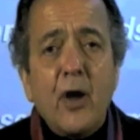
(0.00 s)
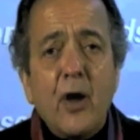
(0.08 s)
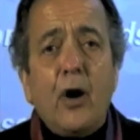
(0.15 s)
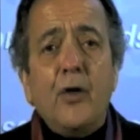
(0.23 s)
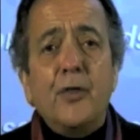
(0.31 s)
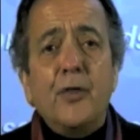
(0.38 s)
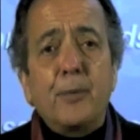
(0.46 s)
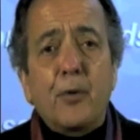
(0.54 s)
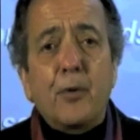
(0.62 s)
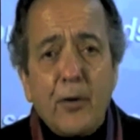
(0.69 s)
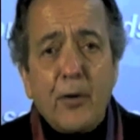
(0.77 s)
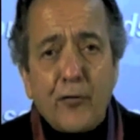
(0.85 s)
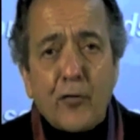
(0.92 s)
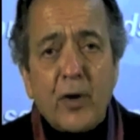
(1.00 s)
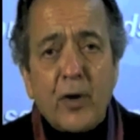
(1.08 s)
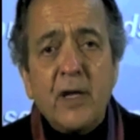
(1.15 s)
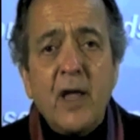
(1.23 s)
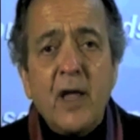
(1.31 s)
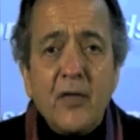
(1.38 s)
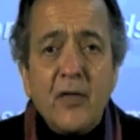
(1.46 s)
on the periphery
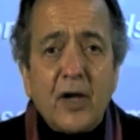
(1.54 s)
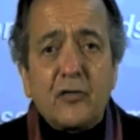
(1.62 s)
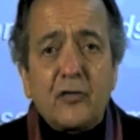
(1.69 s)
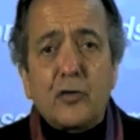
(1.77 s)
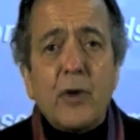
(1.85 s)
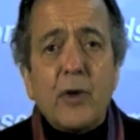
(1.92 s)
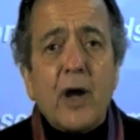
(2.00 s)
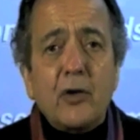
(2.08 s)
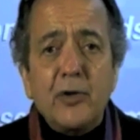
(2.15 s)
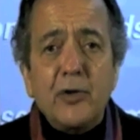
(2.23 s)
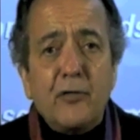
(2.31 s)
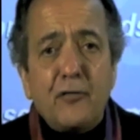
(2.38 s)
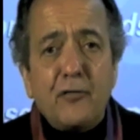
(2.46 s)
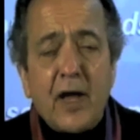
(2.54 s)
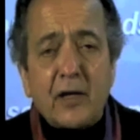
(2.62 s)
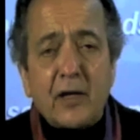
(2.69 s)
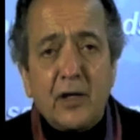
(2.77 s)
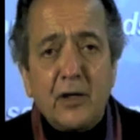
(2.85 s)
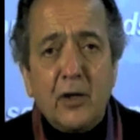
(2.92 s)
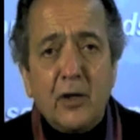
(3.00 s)
that's directly
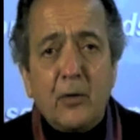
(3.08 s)
affecting you.